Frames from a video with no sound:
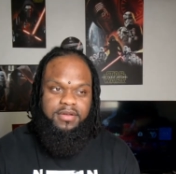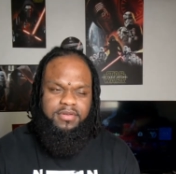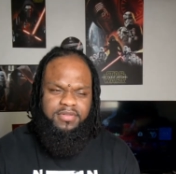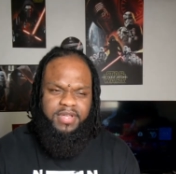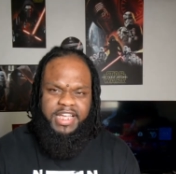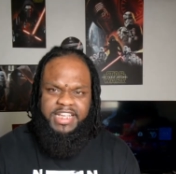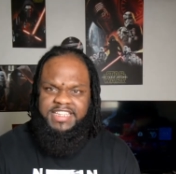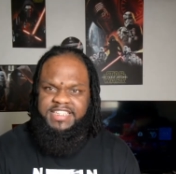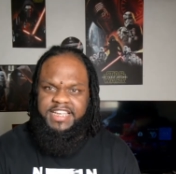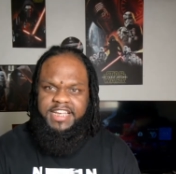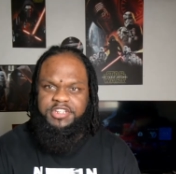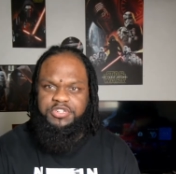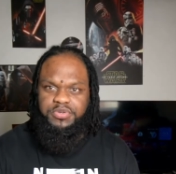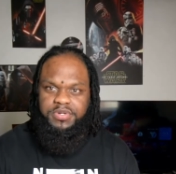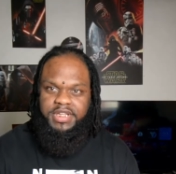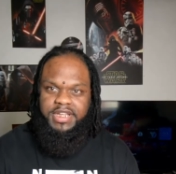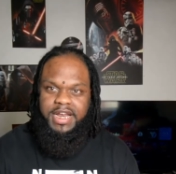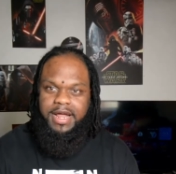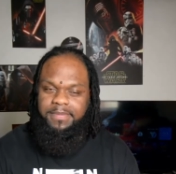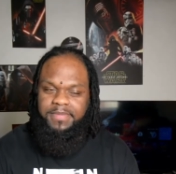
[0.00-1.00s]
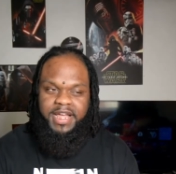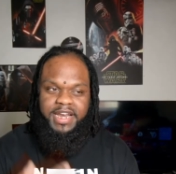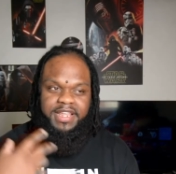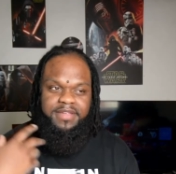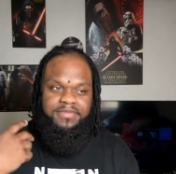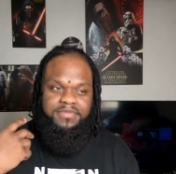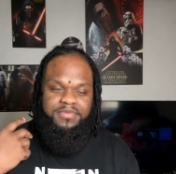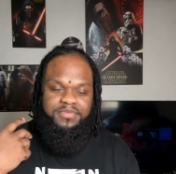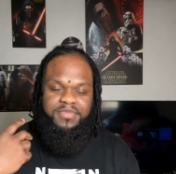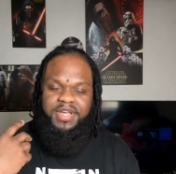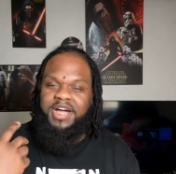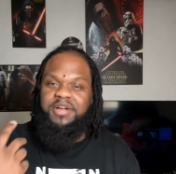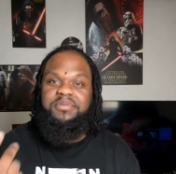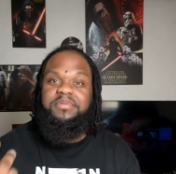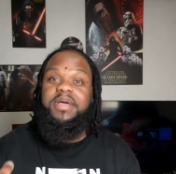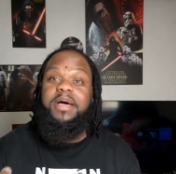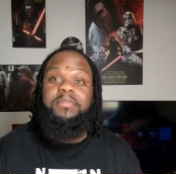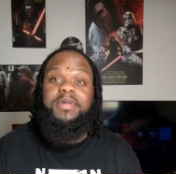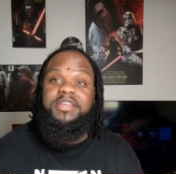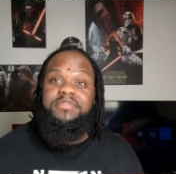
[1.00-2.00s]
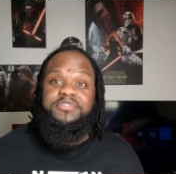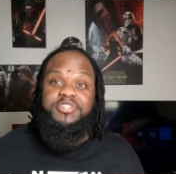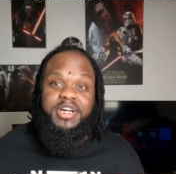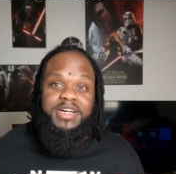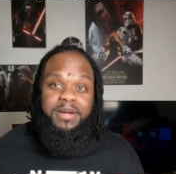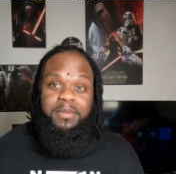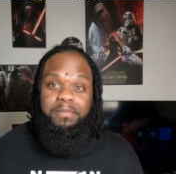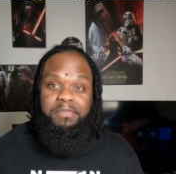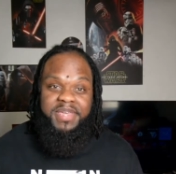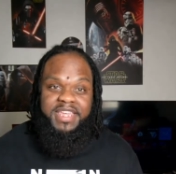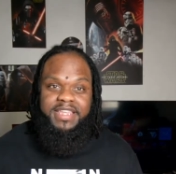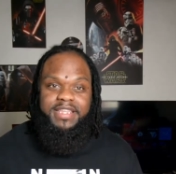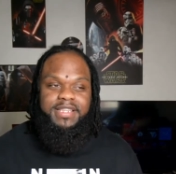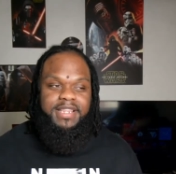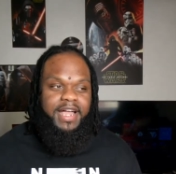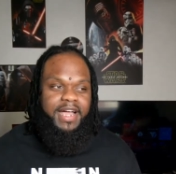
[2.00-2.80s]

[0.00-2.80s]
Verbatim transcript: Like sexually. And I'm not even I am not even trying to be.